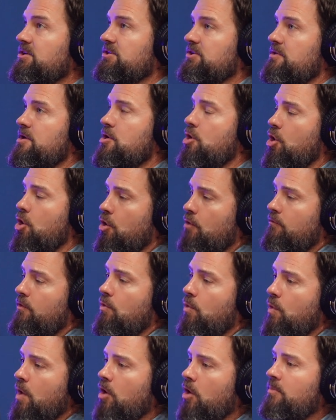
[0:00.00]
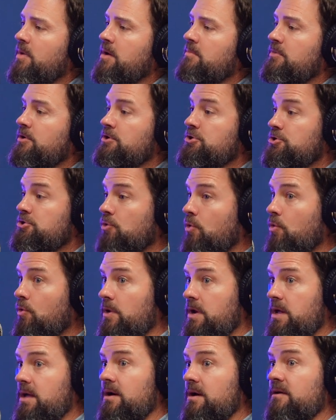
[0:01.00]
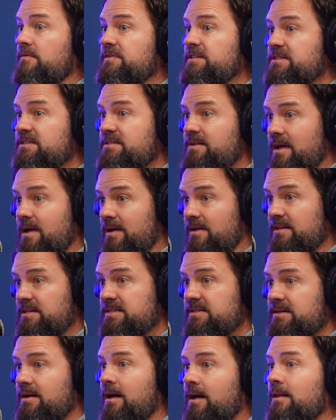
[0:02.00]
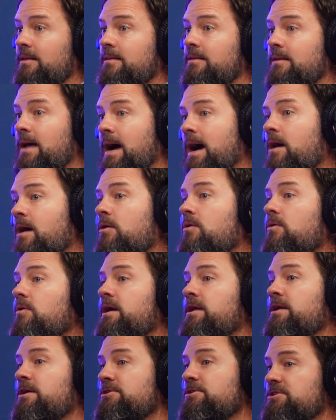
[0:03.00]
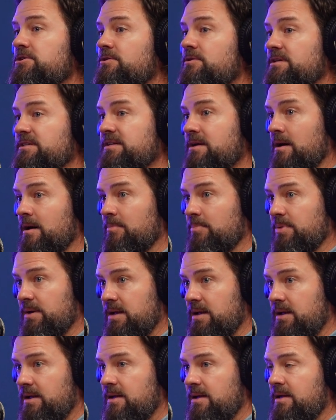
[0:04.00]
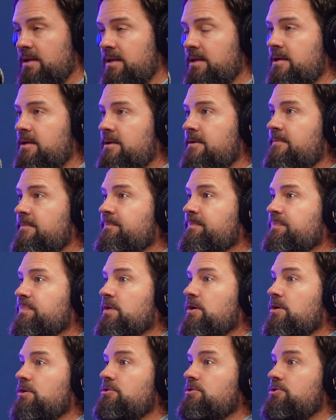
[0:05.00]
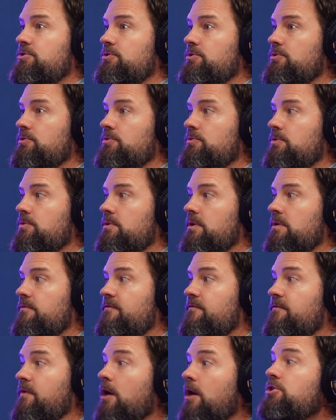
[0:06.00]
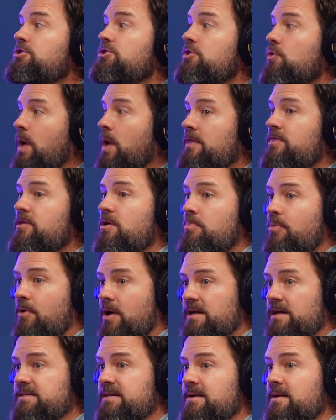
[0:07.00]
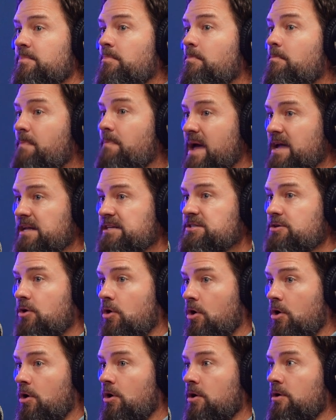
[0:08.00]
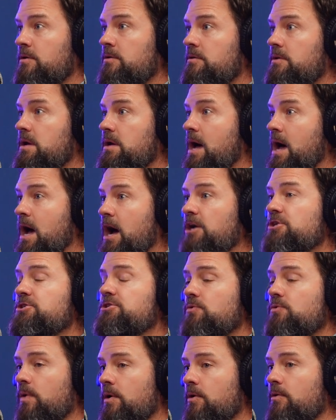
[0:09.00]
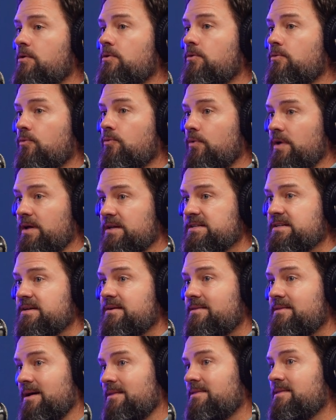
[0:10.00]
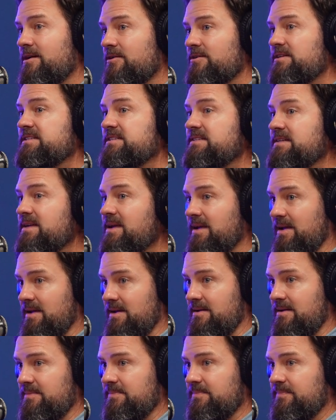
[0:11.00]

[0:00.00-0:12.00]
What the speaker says: So, the overwhelming majority of states allow an insurance company to fluctuate their pricing based on the actuarial risk that they're seeing.